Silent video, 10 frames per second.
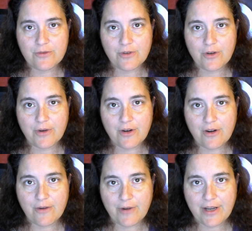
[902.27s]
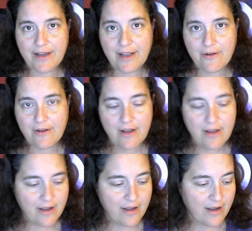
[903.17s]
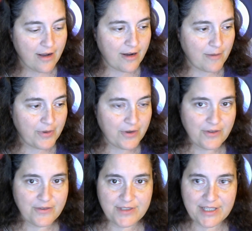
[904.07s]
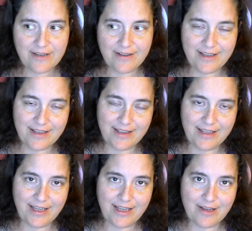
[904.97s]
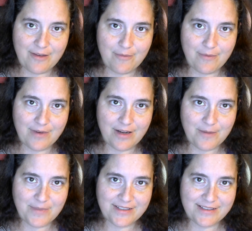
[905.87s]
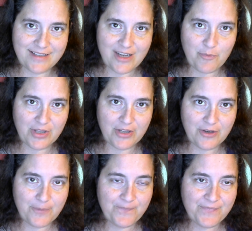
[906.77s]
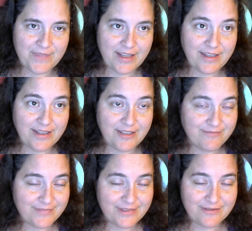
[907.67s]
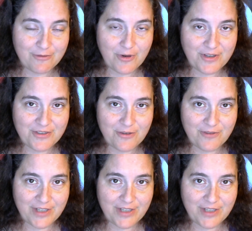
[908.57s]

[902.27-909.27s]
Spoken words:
Tour going on right now. Put all those down in the comments down below. And then, of course, don't